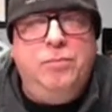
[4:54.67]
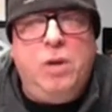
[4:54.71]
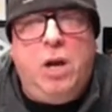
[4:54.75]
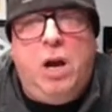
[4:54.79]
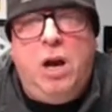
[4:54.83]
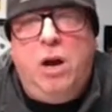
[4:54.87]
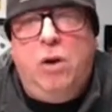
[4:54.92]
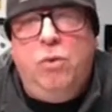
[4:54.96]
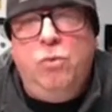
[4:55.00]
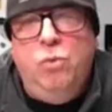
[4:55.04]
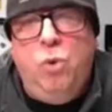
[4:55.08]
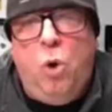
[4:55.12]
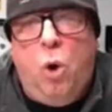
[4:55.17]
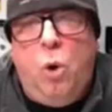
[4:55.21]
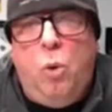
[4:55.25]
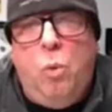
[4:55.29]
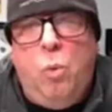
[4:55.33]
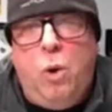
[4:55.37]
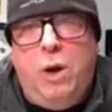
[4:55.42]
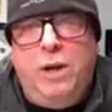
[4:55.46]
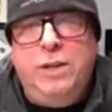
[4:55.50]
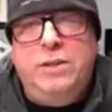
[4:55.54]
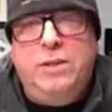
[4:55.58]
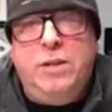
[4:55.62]

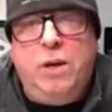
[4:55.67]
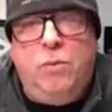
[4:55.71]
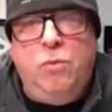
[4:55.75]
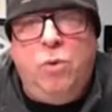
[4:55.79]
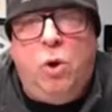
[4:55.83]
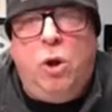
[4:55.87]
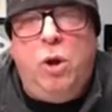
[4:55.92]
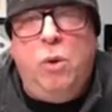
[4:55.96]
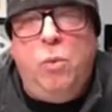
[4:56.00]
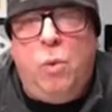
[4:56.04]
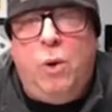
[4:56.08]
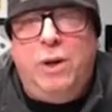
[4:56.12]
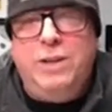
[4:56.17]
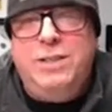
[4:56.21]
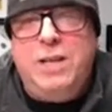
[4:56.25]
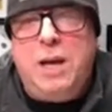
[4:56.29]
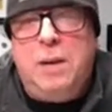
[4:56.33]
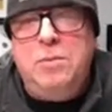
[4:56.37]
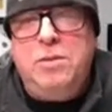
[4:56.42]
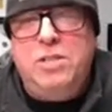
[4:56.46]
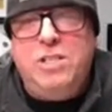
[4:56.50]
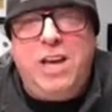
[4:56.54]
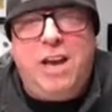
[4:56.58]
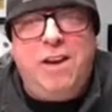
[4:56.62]
roll a
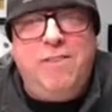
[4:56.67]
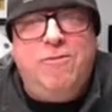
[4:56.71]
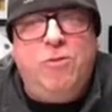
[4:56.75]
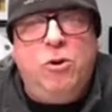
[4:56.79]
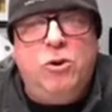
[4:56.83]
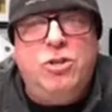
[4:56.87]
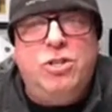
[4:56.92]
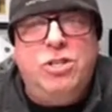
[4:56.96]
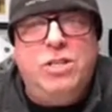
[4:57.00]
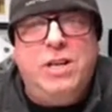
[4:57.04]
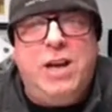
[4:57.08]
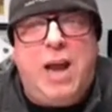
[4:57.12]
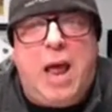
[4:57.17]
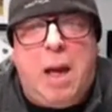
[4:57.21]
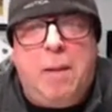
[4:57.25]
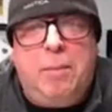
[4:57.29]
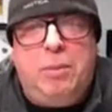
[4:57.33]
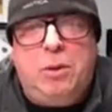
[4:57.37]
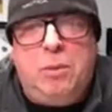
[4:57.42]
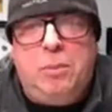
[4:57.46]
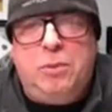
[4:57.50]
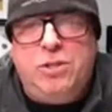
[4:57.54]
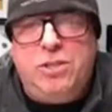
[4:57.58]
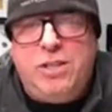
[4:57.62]
one-time save versus an
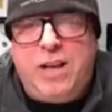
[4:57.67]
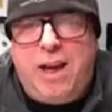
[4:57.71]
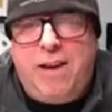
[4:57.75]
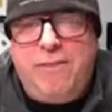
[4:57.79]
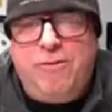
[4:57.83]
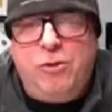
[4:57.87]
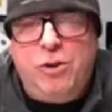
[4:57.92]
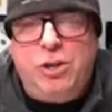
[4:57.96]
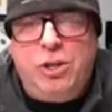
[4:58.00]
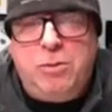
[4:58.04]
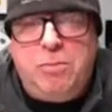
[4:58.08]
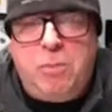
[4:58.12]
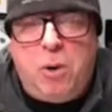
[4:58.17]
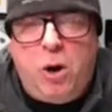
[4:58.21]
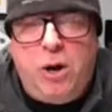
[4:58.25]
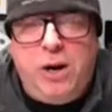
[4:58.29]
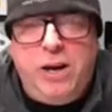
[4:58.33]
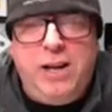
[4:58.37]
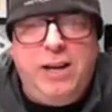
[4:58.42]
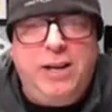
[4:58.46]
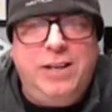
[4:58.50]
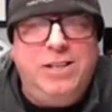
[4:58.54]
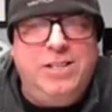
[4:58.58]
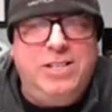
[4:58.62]
applicable stat for each
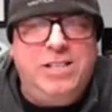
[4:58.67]
party. A